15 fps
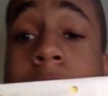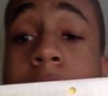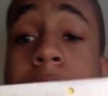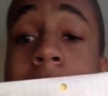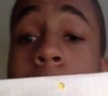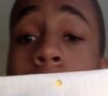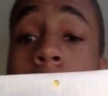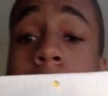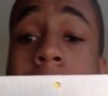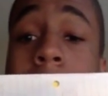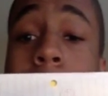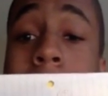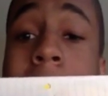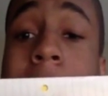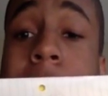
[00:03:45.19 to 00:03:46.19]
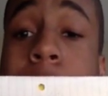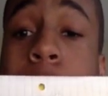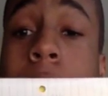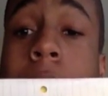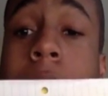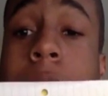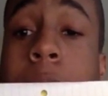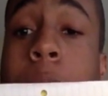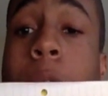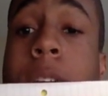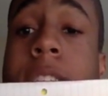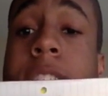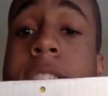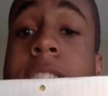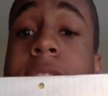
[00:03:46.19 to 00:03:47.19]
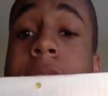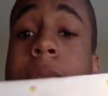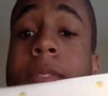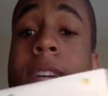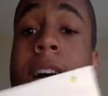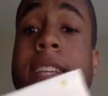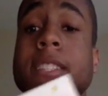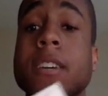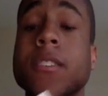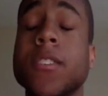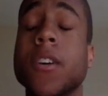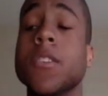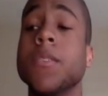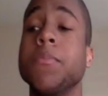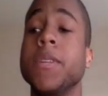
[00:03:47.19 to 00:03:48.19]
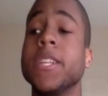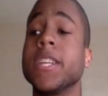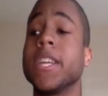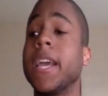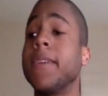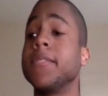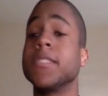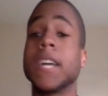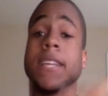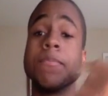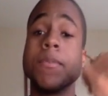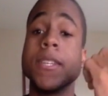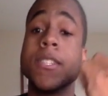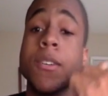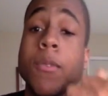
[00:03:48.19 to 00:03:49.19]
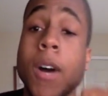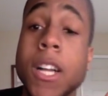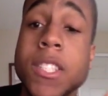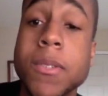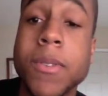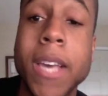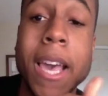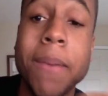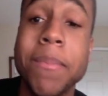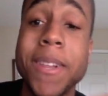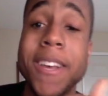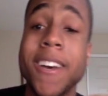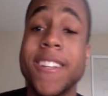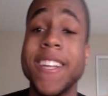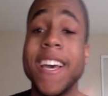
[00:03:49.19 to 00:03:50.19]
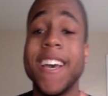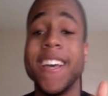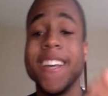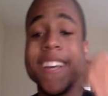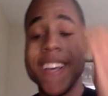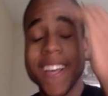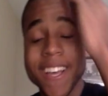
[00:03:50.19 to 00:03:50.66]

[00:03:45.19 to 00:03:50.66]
It kind of works like Madden 12's point system. You guys don't know the mini games. You guys, please don't watch some gameplay on that.